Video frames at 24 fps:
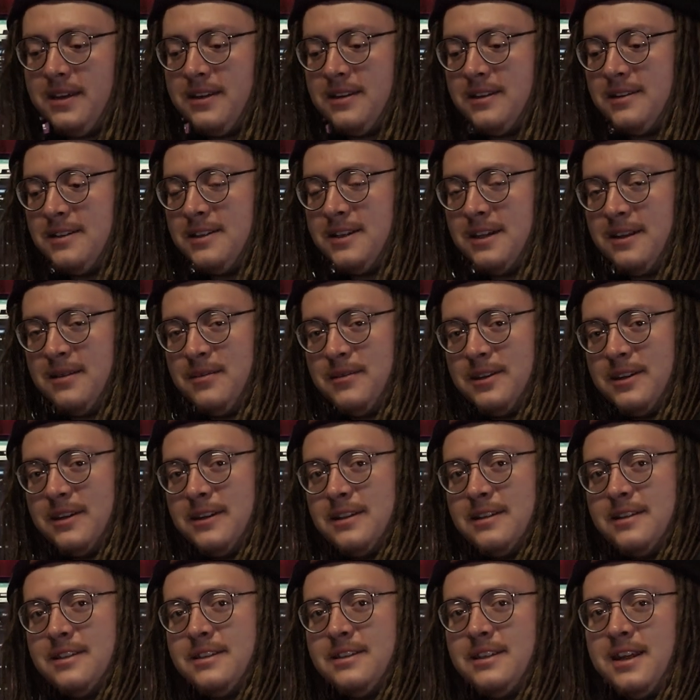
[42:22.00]
Entertainment.
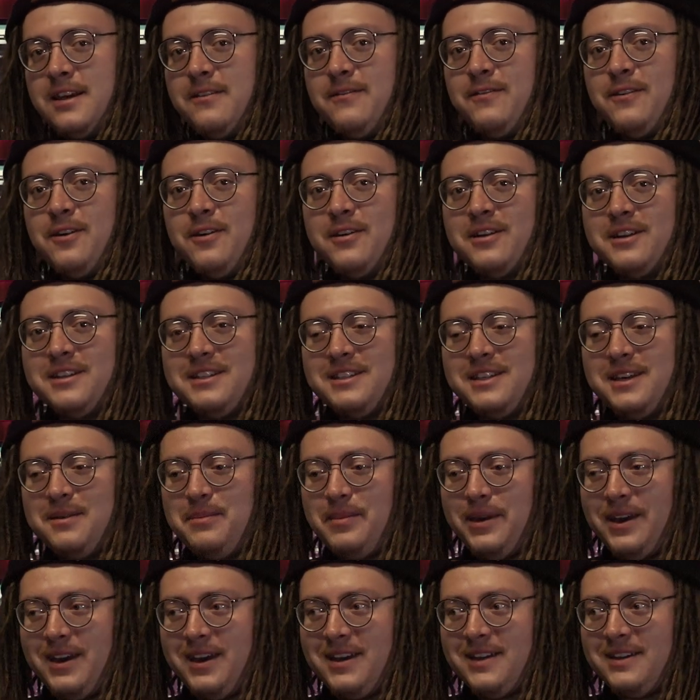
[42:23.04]
Stay focused, get
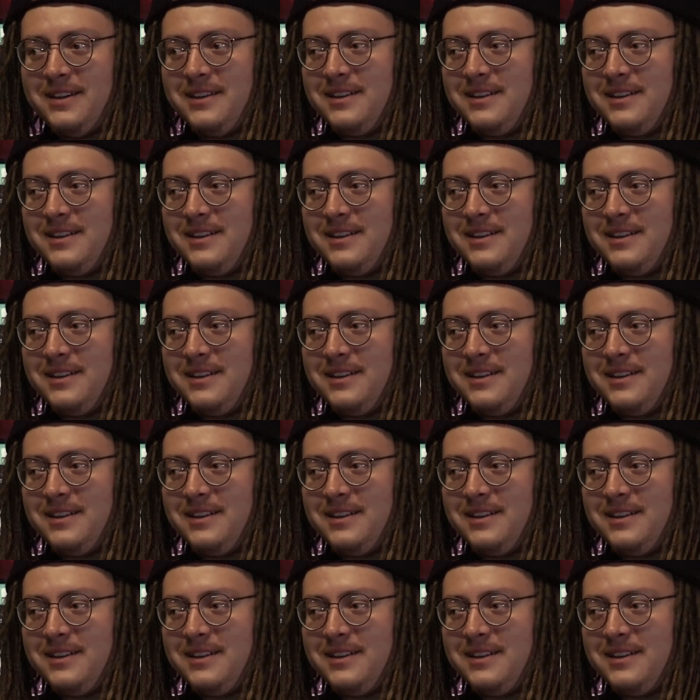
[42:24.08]
paid.